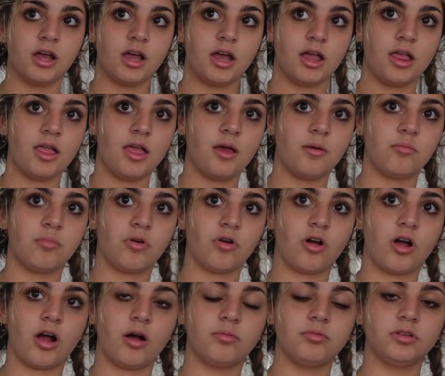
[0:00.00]
And then
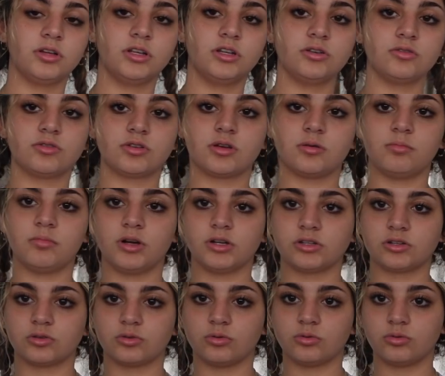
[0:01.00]
probably do some
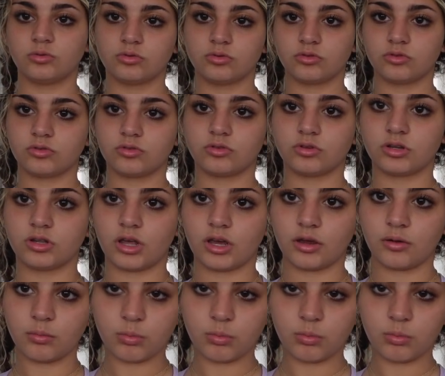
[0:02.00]
muscles, like